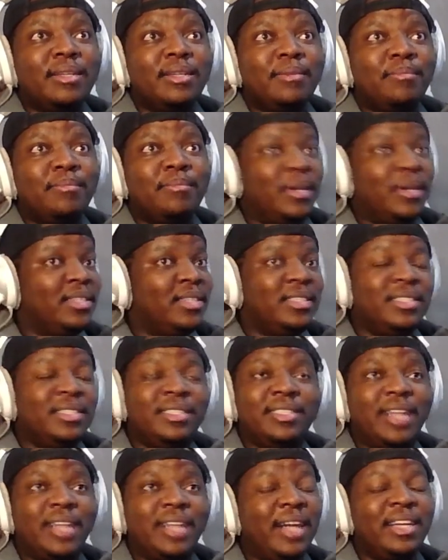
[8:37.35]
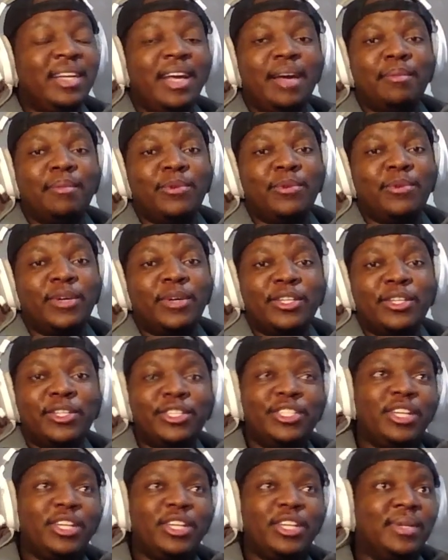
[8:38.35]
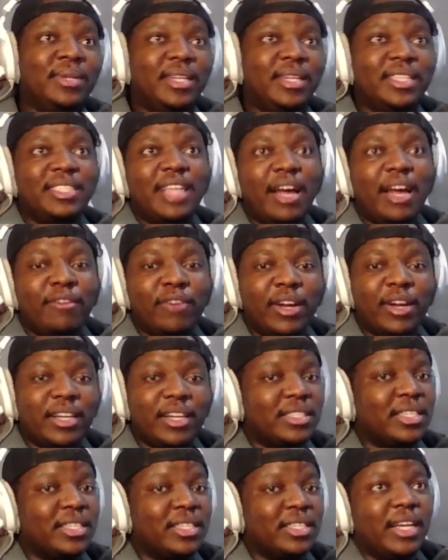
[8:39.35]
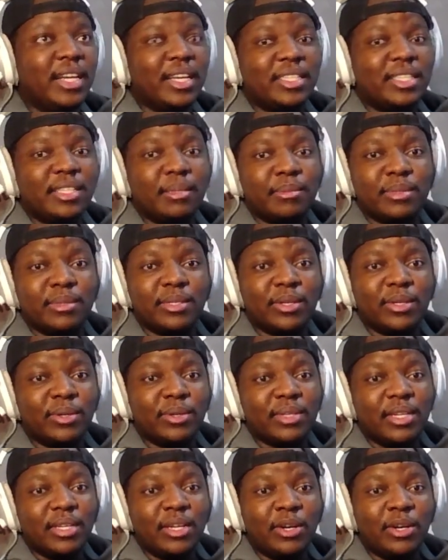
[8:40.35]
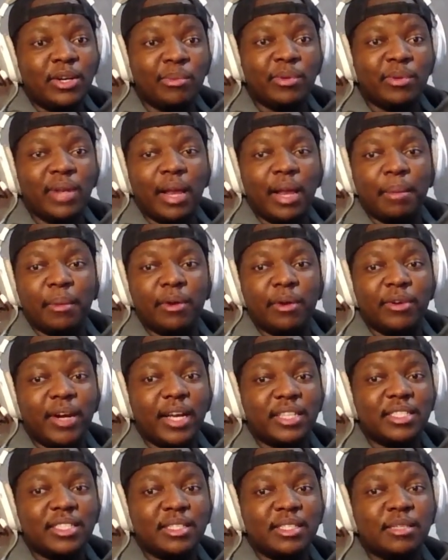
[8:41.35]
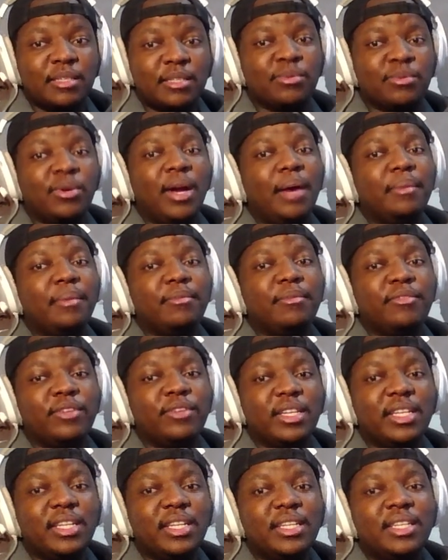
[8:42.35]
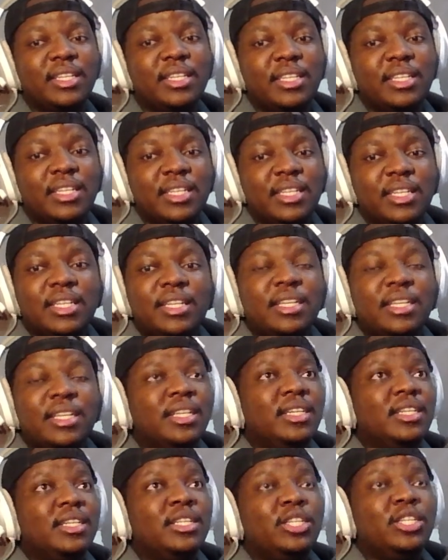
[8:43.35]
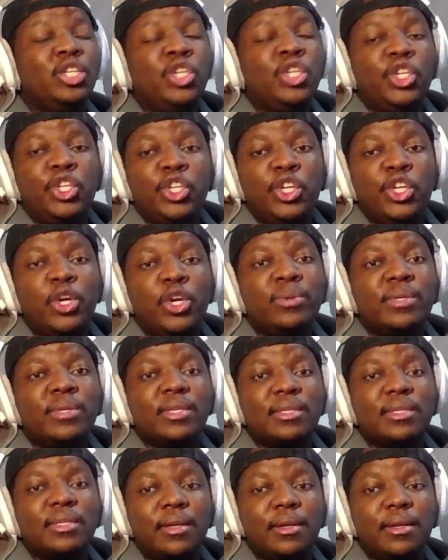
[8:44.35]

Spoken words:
But goddamn, what a good show. Let's dive right into the next episode. Hope you like my reaction. Subscribe if you did. Deuces.